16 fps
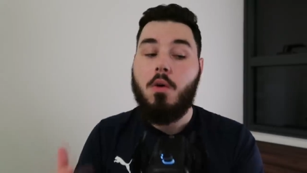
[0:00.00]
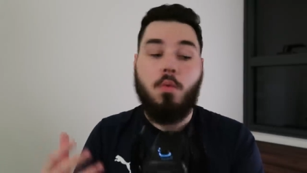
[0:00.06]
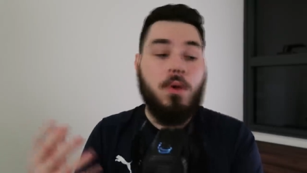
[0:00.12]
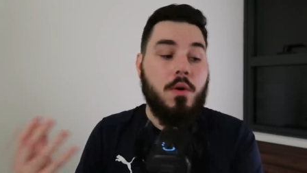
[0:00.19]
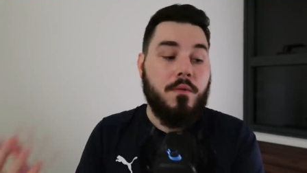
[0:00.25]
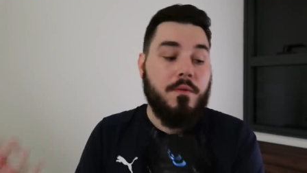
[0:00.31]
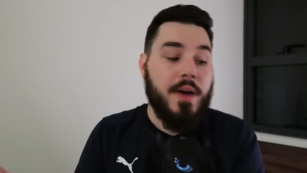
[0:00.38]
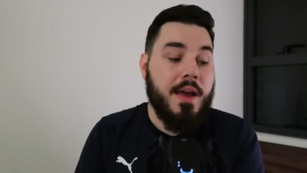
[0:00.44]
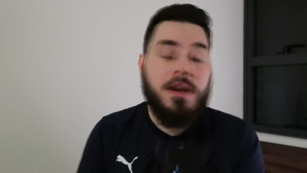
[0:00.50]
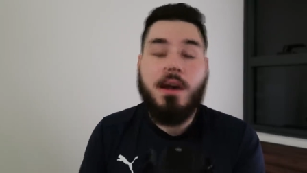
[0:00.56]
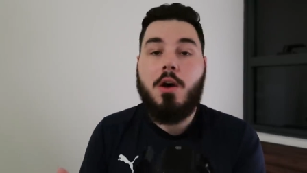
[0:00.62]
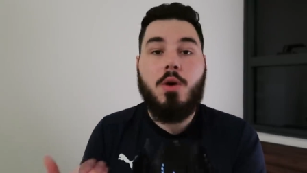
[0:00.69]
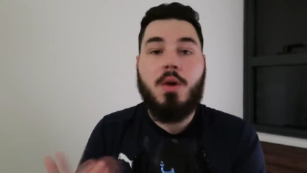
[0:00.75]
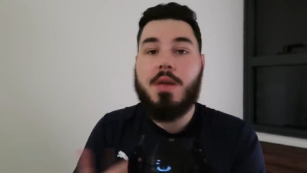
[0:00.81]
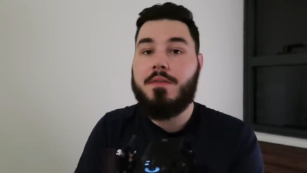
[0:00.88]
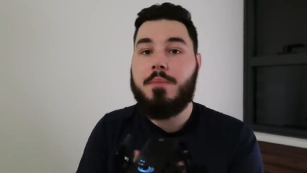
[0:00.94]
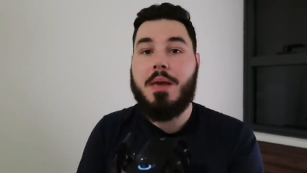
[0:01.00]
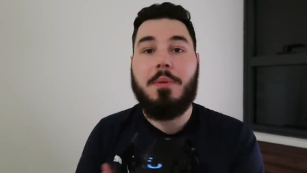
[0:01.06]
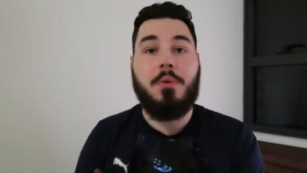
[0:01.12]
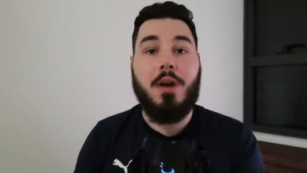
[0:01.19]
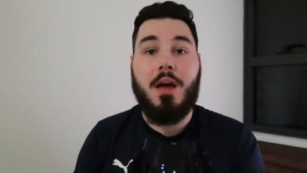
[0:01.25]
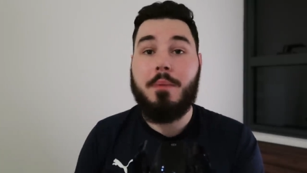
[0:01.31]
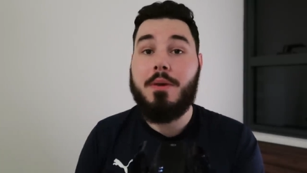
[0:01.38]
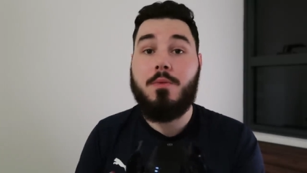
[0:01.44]
Well, they know even
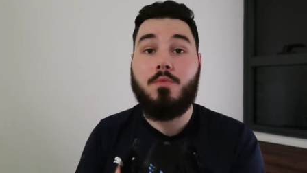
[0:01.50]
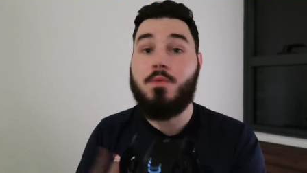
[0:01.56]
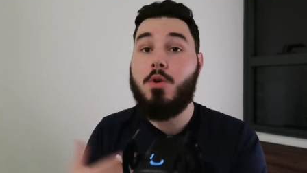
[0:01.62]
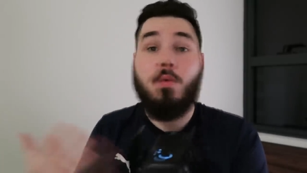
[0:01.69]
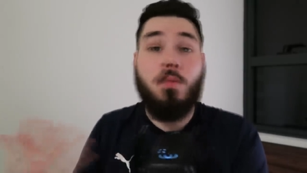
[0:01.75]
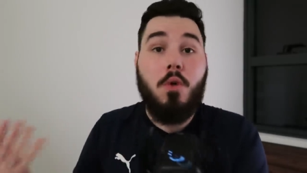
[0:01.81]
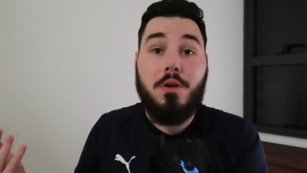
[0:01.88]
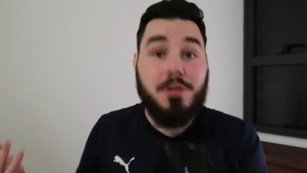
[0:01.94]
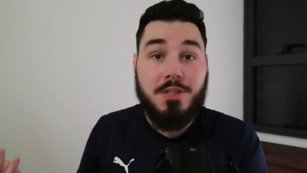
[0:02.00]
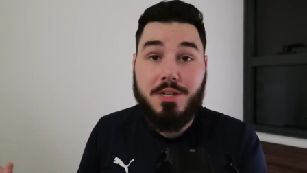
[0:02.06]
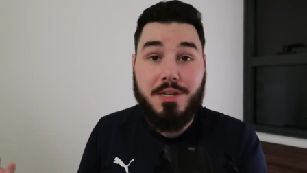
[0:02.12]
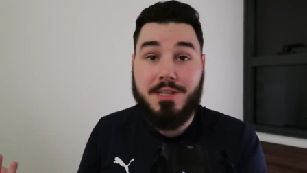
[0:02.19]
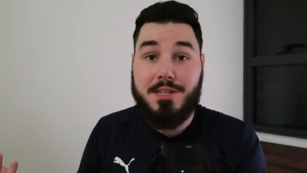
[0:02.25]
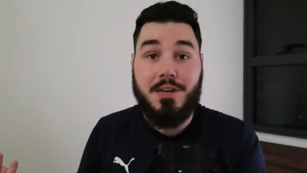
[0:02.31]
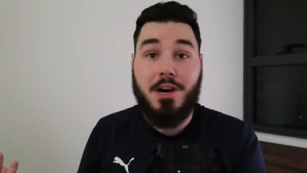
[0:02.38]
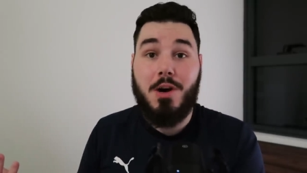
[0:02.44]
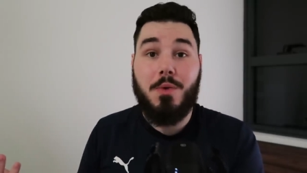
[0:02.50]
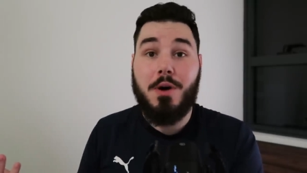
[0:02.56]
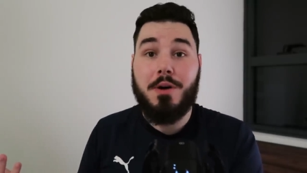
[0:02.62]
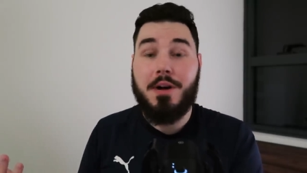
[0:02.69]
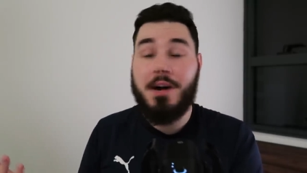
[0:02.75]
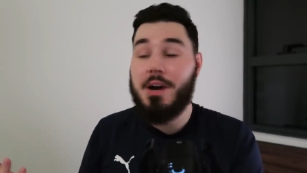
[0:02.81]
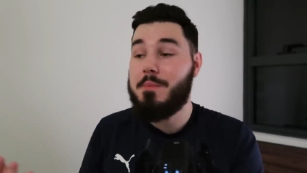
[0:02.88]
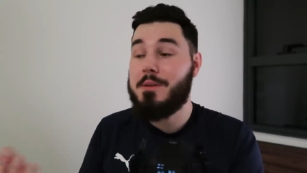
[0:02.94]
people like me will watch the Qatar
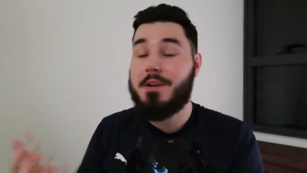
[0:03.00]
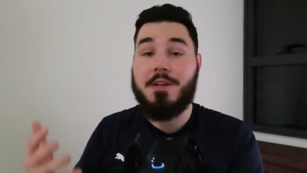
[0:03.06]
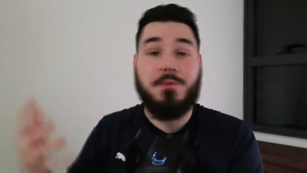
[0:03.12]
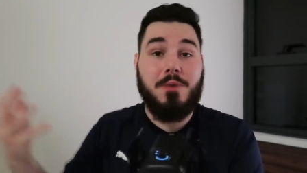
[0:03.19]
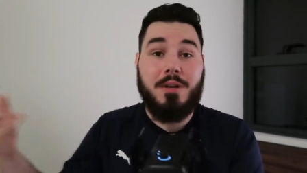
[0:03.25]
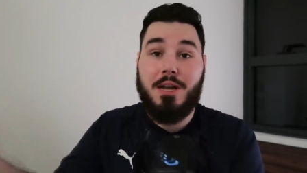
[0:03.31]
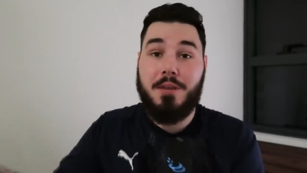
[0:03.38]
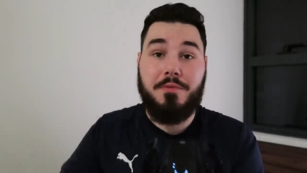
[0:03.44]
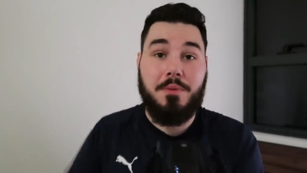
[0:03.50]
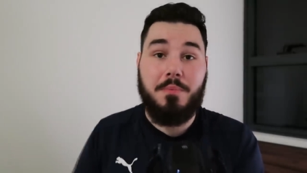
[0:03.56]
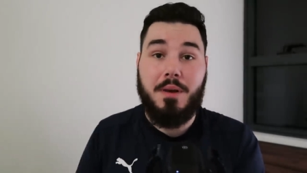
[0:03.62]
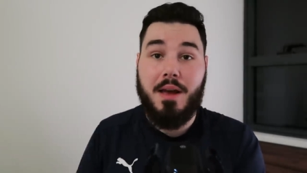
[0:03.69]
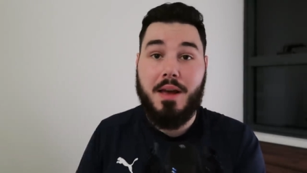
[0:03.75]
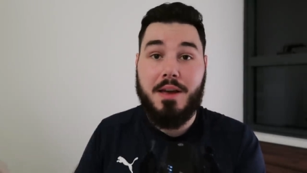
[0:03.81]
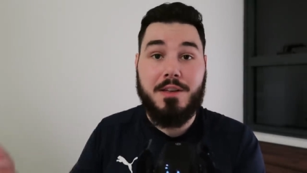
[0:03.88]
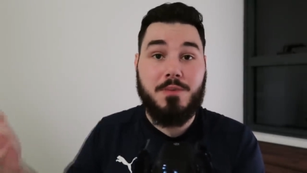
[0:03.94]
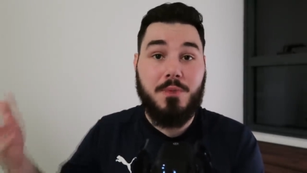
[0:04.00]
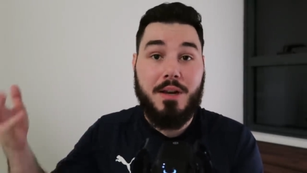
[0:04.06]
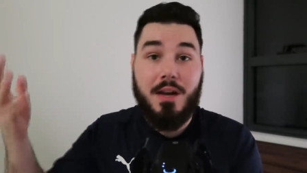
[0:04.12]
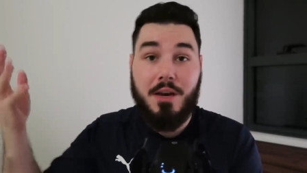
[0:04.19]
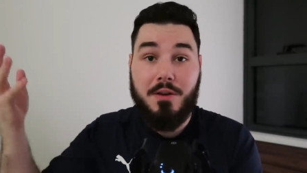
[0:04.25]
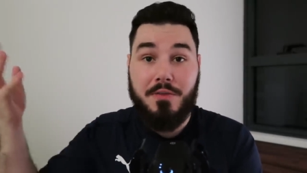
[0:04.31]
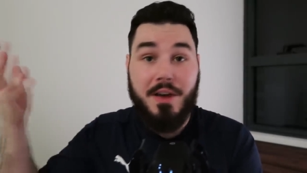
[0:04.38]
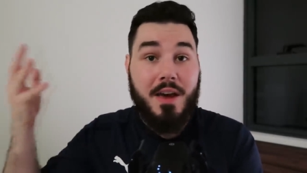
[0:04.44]
World Cup because we love the players. We
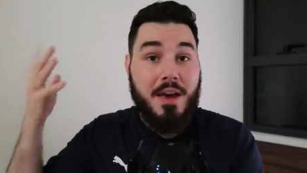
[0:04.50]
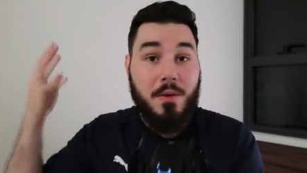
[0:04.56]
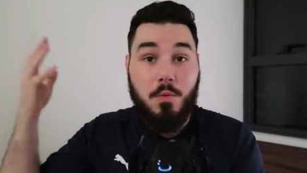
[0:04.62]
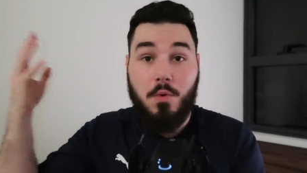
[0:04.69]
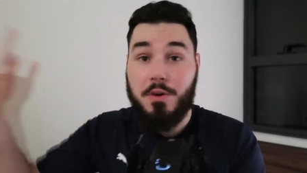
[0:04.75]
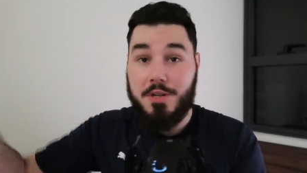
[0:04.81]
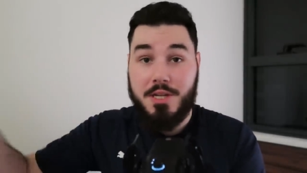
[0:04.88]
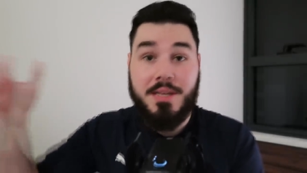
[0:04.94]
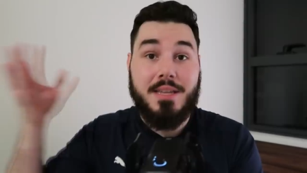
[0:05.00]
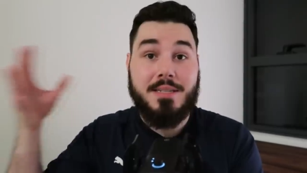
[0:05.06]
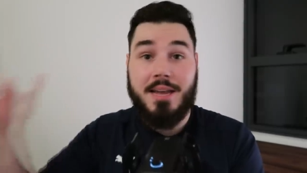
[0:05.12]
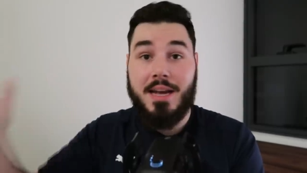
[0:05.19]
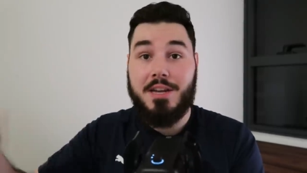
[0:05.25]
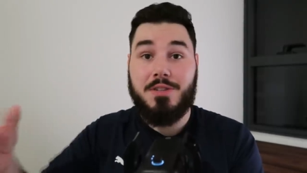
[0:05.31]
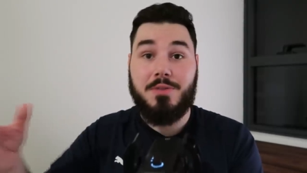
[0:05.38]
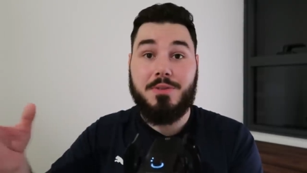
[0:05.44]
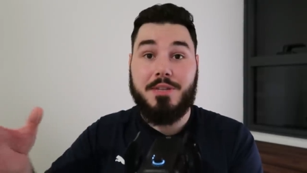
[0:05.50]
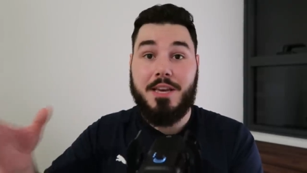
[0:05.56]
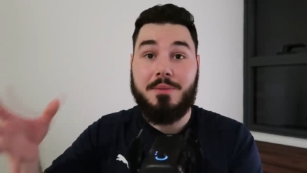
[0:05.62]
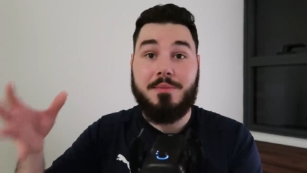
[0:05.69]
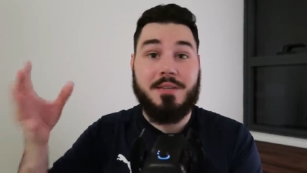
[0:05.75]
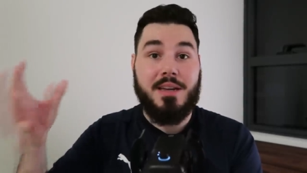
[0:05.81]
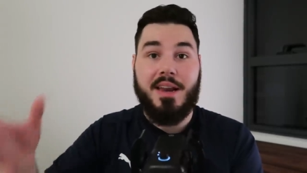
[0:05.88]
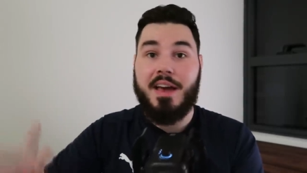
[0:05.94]
love watching these national
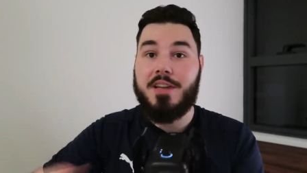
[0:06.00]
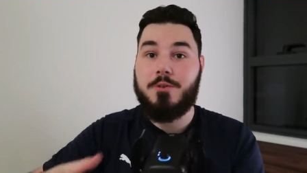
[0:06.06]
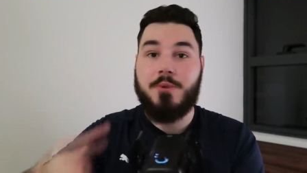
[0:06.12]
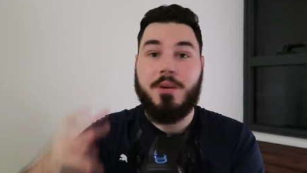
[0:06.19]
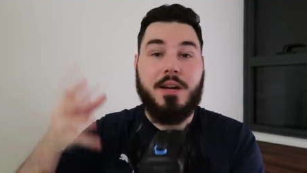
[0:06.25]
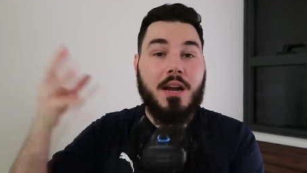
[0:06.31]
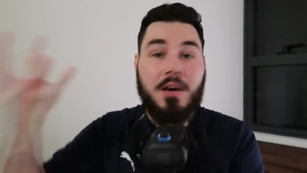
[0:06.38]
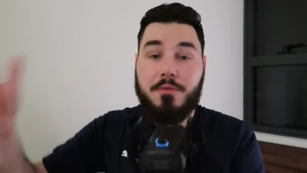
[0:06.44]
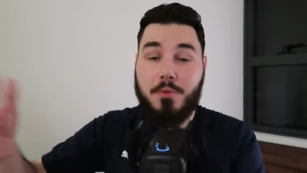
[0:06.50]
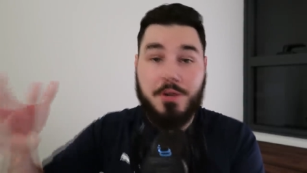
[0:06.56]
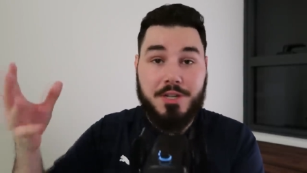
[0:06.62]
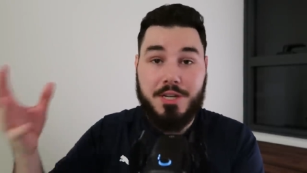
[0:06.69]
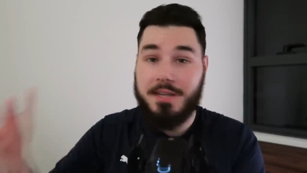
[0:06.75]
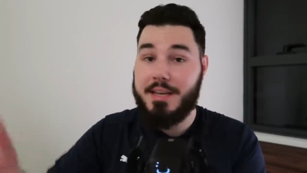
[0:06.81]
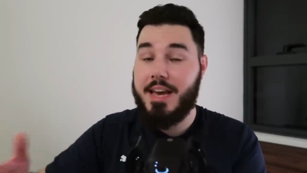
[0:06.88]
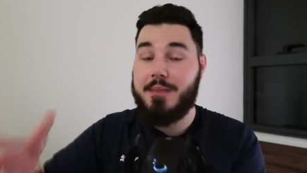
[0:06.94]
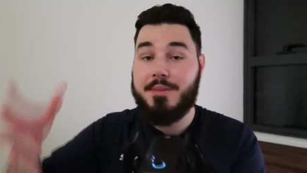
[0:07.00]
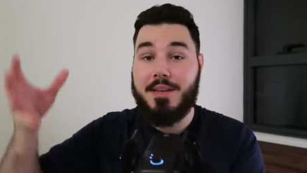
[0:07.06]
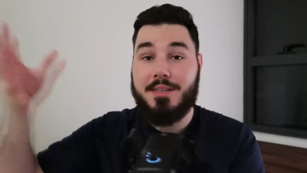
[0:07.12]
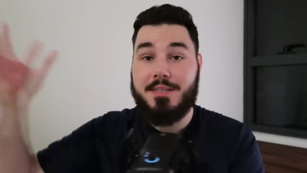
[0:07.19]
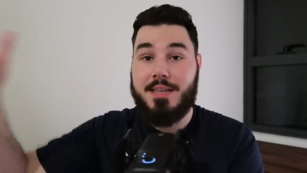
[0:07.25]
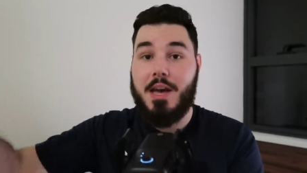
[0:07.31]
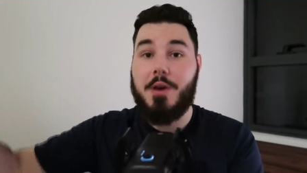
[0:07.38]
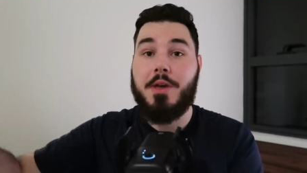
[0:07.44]
teams clash. We love watching games like
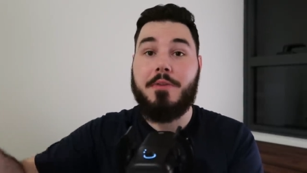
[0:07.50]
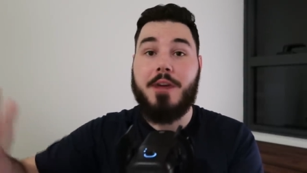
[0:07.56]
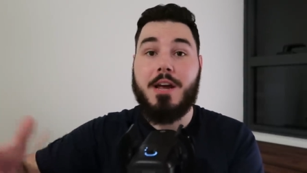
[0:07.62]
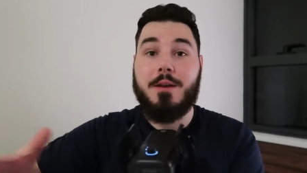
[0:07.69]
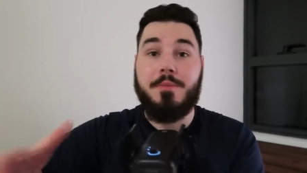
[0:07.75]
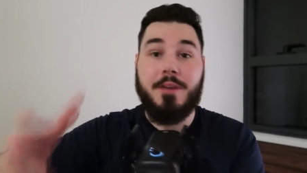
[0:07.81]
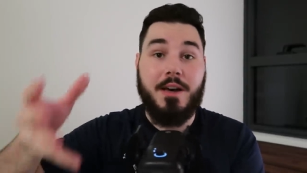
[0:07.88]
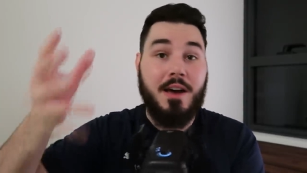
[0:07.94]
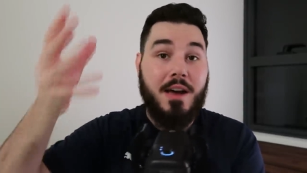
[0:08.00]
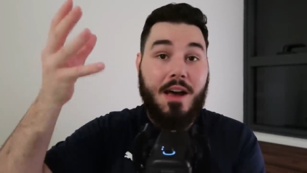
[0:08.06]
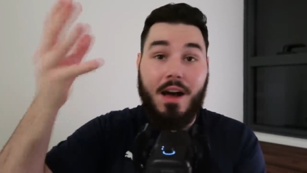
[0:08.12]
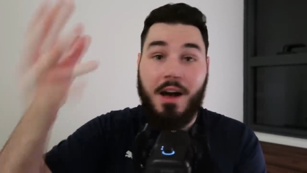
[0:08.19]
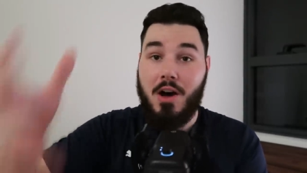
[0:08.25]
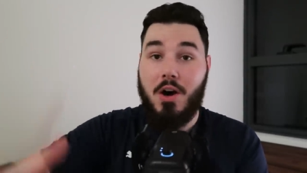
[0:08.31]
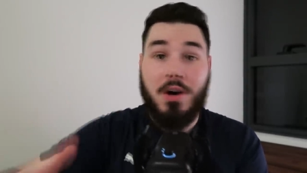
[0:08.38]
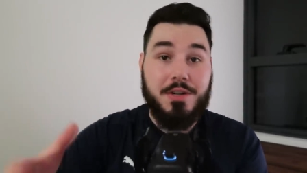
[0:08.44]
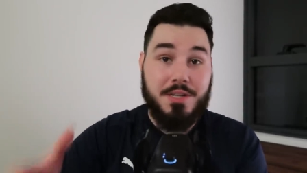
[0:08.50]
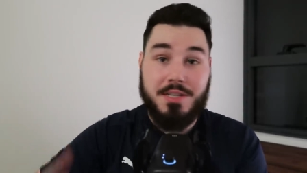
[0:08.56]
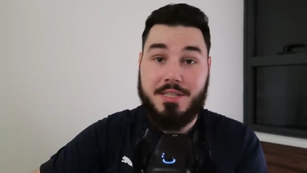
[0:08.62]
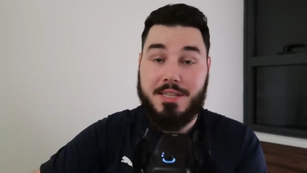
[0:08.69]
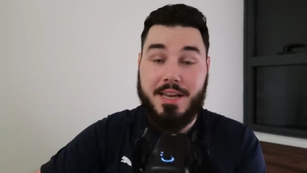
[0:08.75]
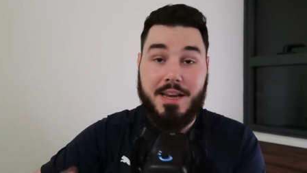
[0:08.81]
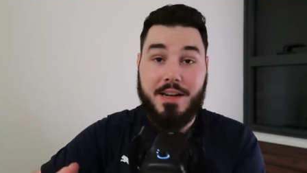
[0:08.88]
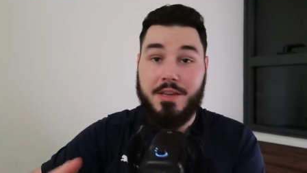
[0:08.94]
Saudi Arabia,
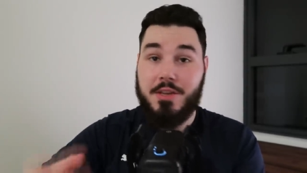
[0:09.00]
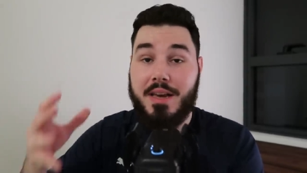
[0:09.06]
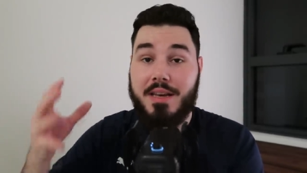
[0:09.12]
Argentina.